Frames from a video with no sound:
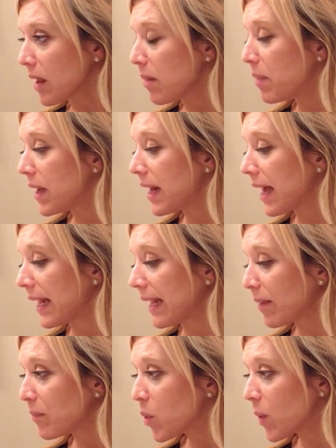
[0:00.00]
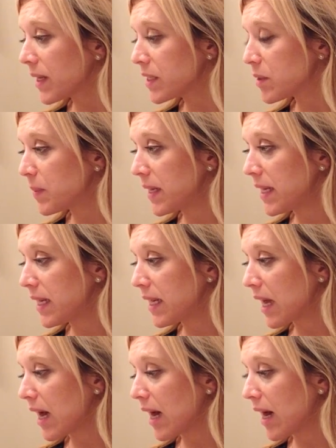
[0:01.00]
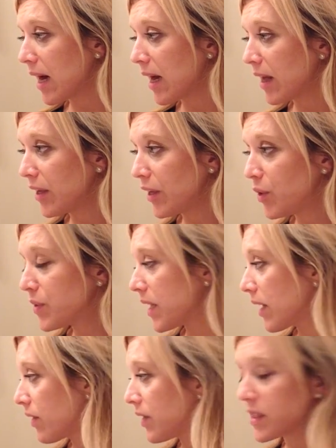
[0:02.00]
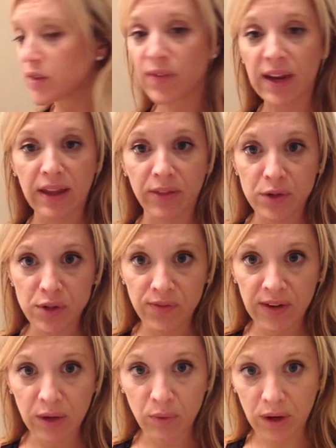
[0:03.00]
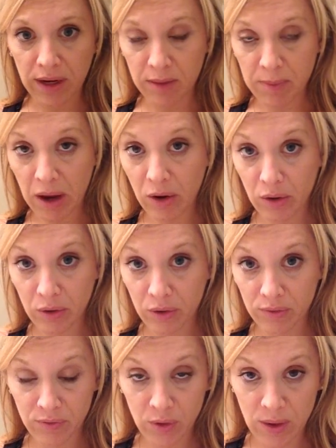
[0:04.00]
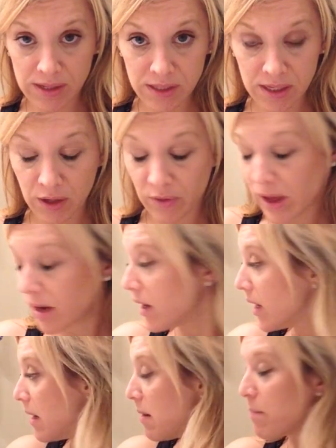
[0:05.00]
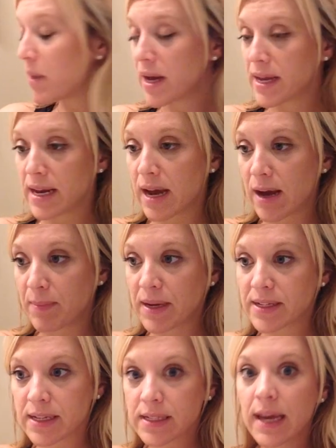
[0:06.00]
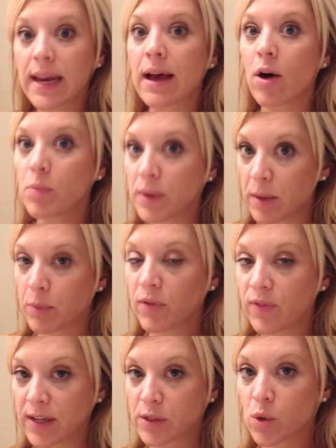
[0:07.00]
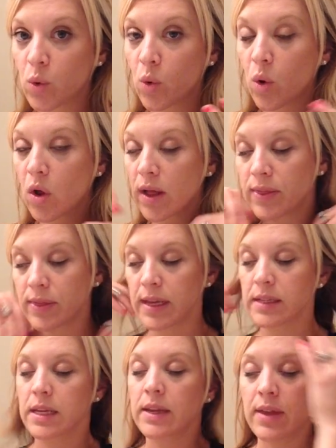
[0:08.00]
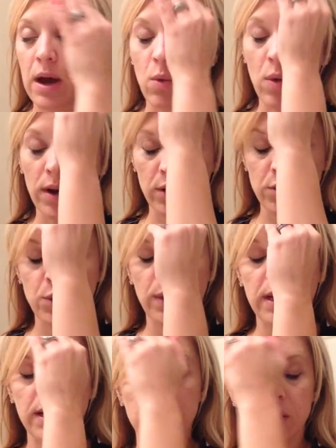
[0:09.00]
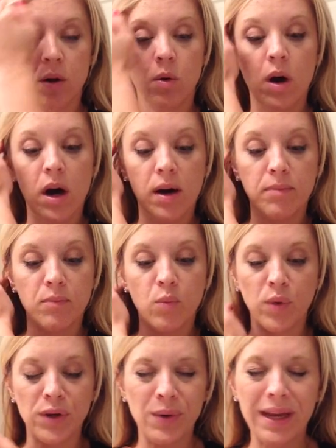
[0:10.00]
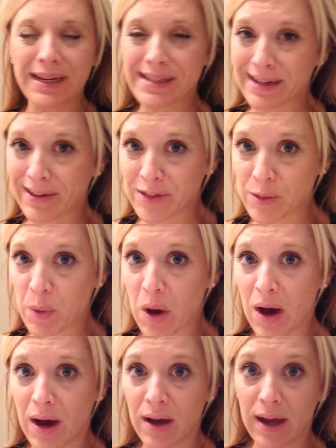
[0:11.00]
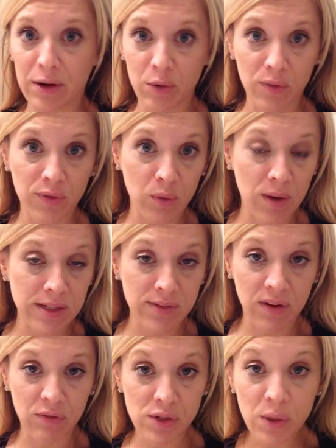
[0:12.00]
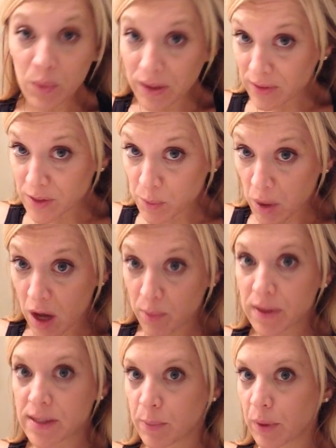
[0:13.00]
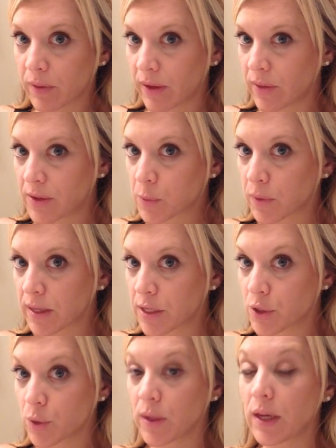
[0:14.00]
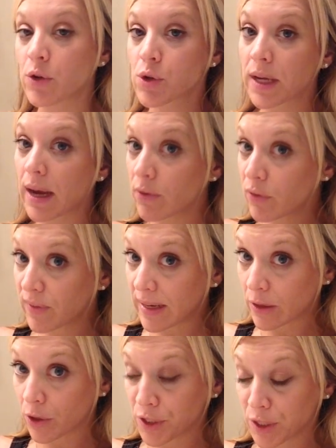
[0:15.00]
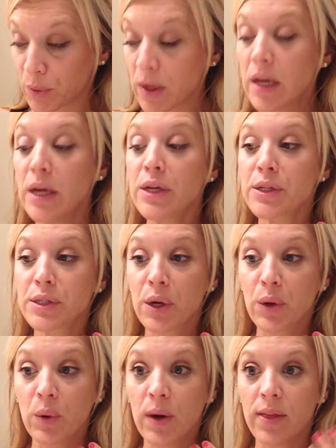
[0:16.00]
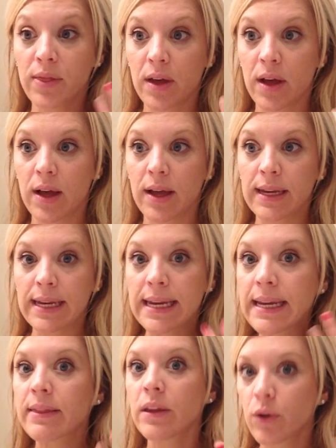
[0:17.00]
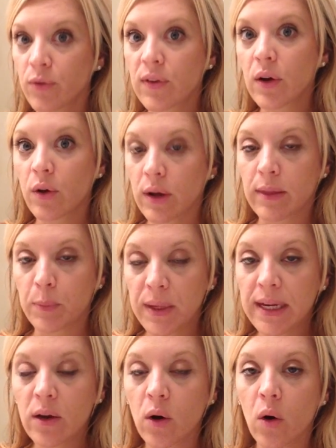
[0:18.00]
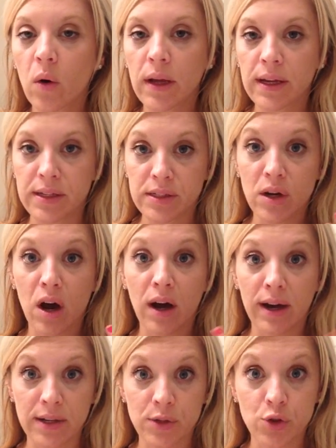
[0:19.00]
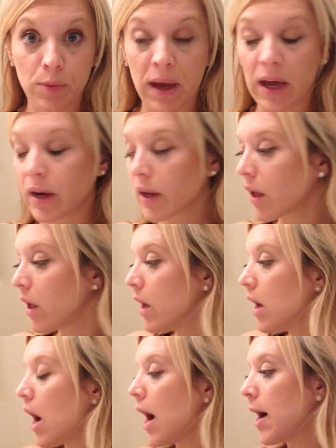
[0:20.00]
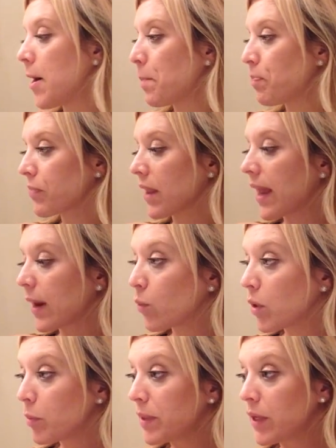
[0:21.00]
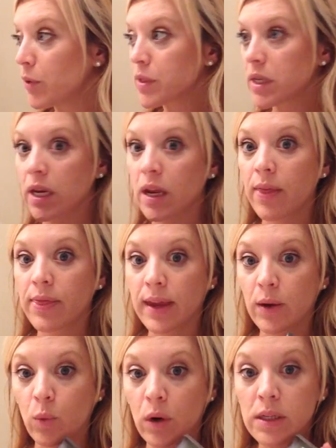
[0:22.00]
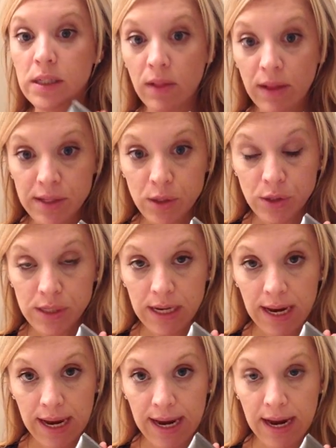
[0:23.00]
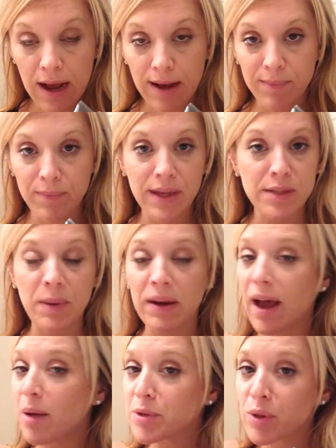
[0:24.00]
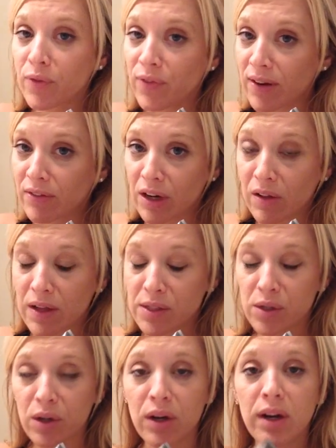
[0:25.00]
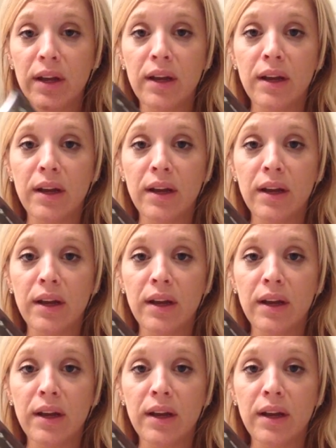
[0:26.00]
But I am going to be using this fan. There's a fan running in the background. I don't know if you guys can hear that. But it does kind of help keep your face cool and things like that while you're doing it. So when you get it done in the spa, I don't know if you guys have ever done one in the spa, but typically that's what they do. They usually have a fan on you, so the heat that you feel in the peel is not as dramatic. And I will be using the Itworks cleanser today. It's my absolute favorite cleanser.